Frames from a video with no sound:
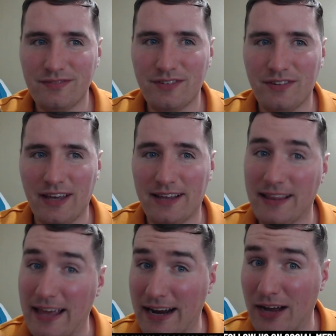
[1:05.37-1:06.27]
Take
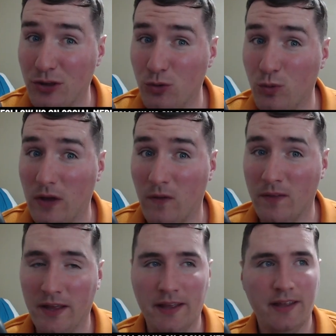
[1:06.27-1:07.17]
that how you will.
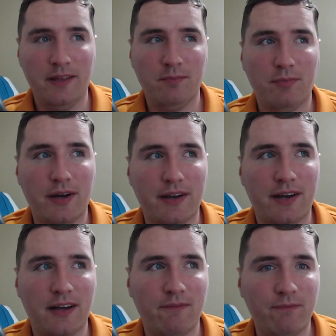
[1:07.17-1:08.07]
But,
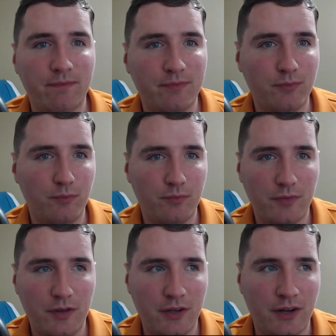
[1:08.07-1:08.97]
and
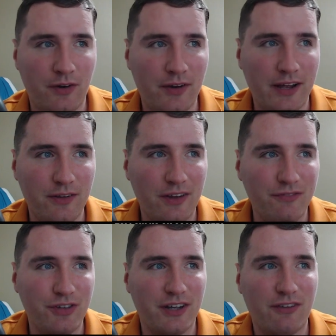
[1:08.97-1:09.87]
I'd
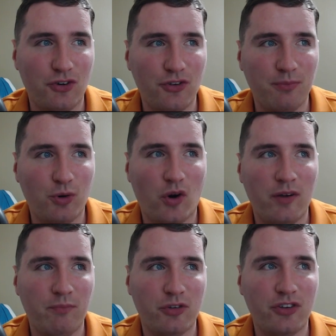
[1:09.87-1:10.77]
love to cover some more
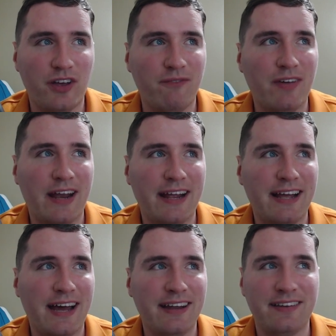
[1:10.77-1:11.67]
IMSA, but I
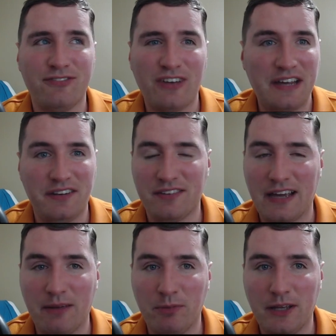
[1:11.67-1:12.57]
gotta find
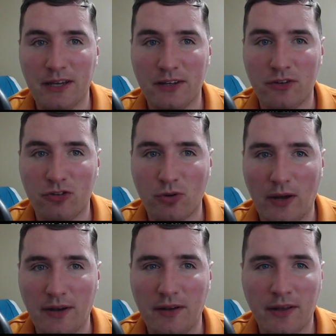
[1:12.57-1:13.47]
time to get into
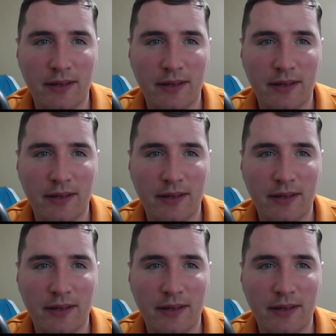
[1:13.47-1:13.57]
it.